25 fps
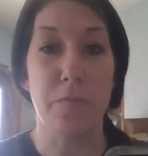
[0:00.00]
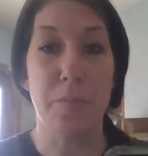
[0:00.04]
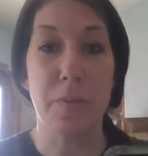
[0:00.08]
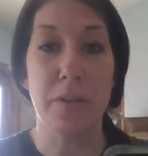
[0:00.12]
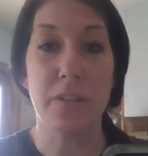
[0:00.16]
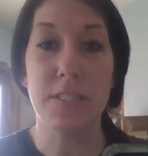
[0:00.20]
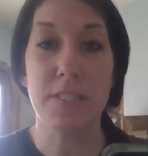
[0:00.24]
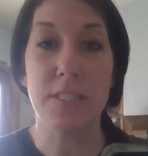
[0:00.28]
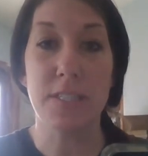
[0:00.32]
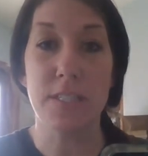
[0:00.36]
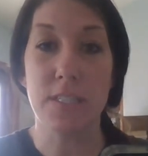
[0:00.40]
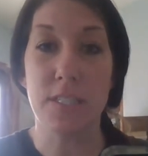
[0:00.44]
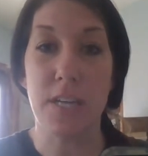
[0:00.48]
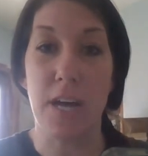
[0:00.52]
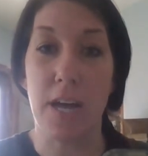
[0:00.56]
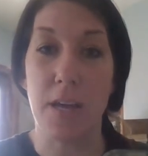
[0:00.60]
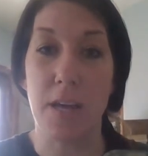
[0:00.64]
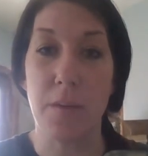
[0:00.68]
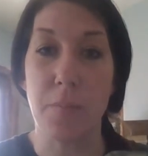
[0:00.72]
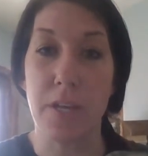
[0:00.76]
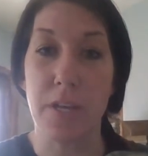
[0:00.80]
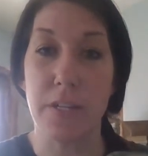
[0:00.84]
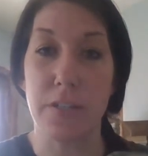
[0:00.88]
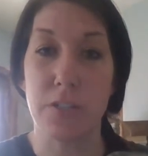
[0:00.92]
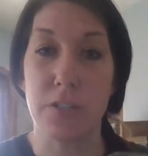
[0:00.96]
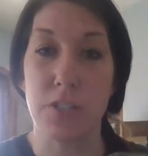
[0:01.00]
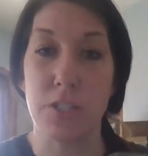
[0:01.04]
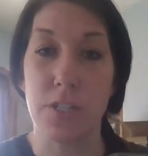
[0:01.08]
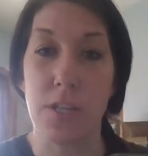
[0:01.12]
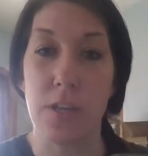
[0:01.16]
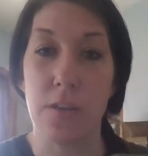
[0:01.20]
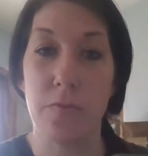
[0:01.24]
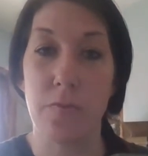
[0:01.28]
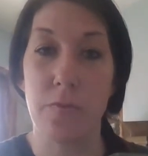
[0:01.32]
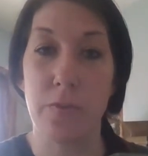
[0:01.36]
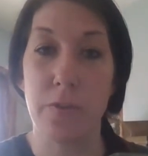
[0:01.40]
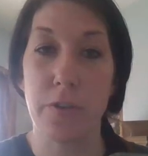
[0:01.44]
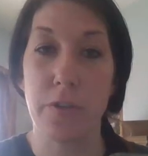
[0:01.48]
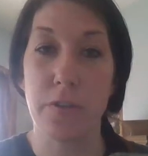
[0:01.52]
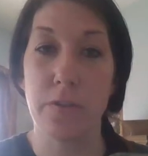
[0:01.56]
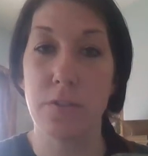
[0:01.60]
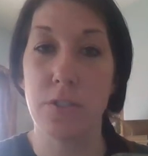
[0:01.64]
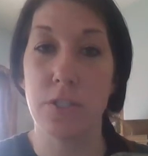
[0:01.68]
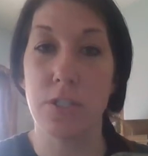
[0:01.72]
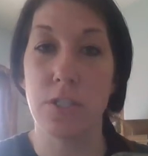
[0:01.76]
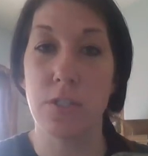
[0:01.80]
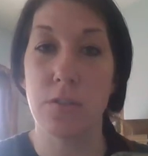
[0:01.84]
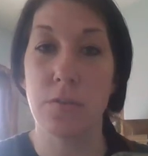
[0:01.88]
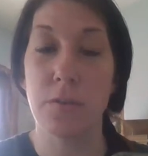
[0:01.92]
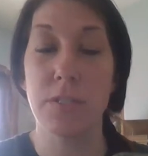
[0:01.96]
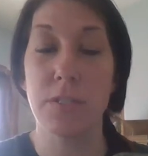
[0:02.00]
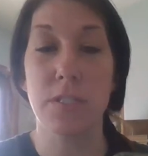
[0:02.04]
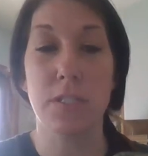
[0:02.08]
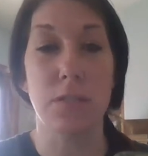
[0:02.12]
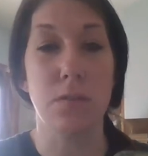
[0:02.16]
built in time each day for you to do it,